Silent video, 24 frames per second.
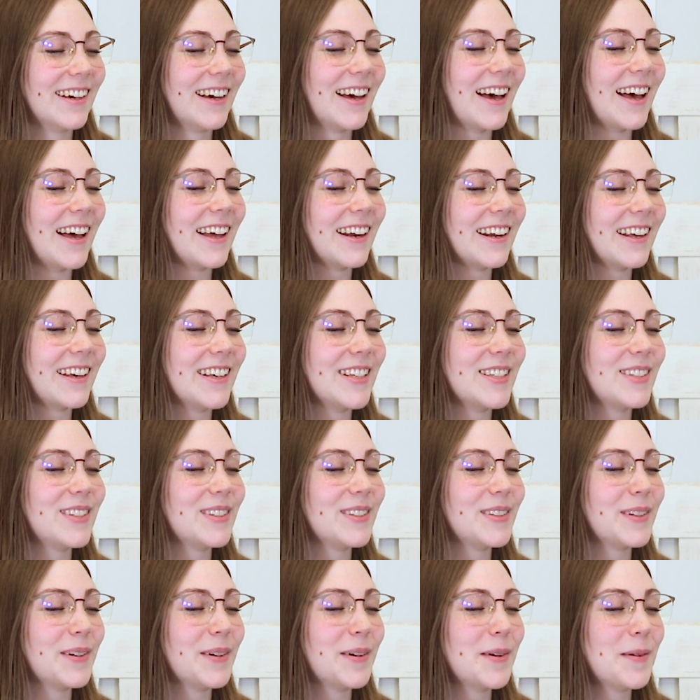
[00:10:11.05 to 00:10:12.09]
And he's
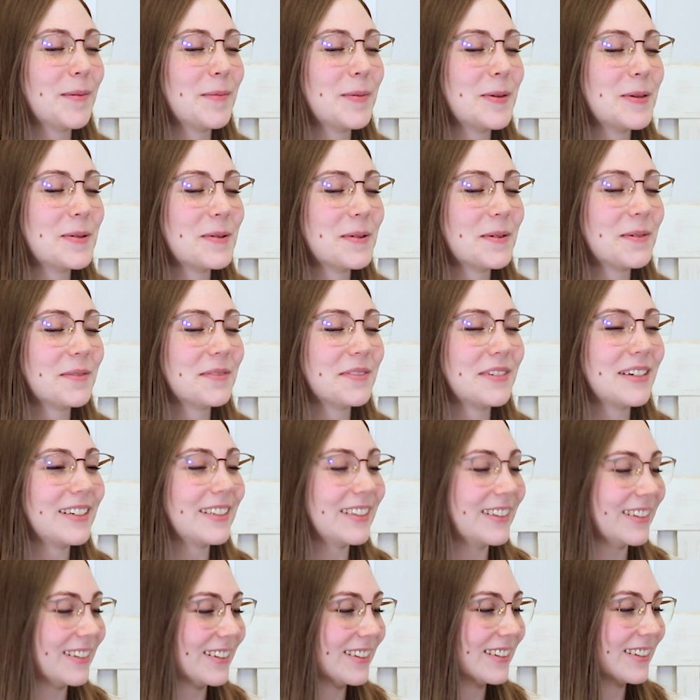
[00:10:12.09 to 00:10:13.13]
so
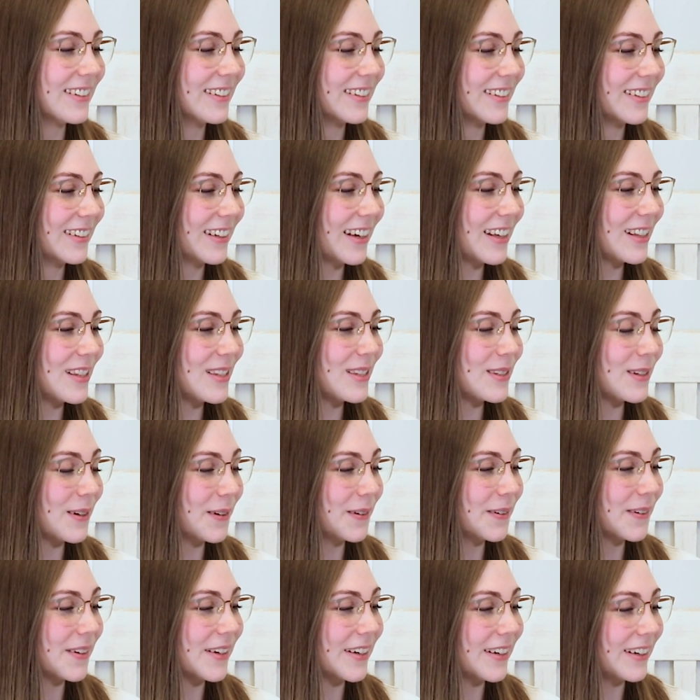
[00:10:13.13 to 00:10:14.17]
beautiful. It's
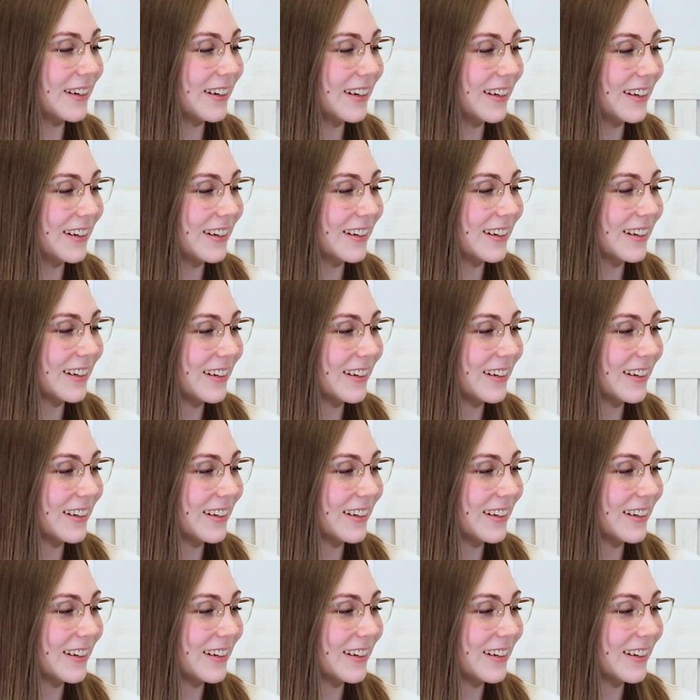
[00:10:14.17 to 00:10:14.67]
so good.